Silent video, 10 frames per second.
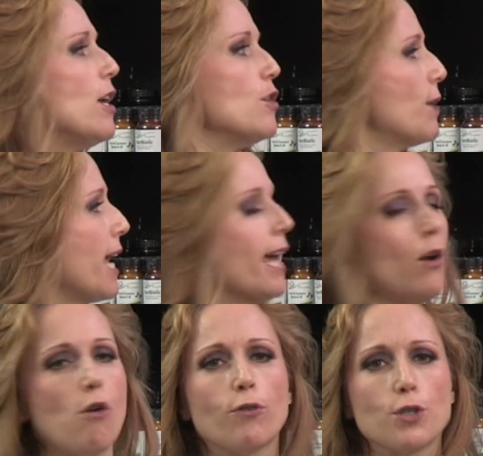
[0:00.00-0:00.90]
You can't
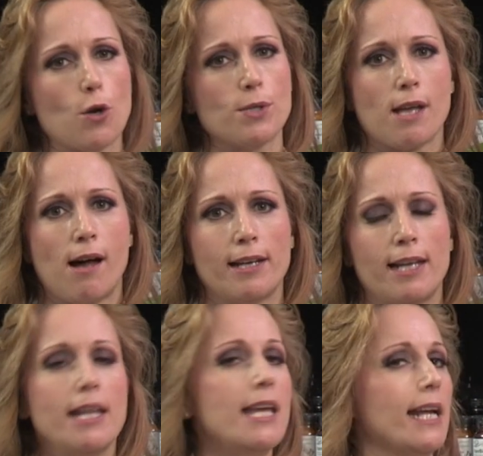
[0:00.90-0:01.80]
overdose on
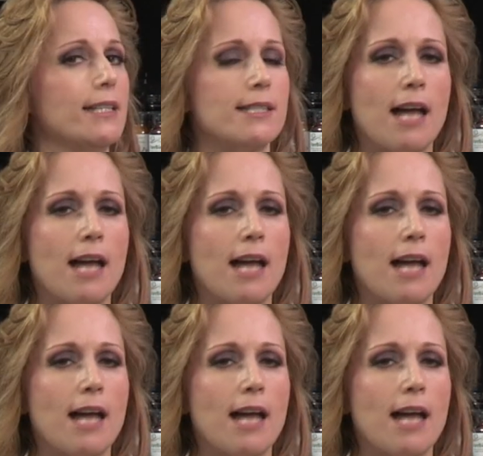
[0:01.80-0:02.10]
it. It's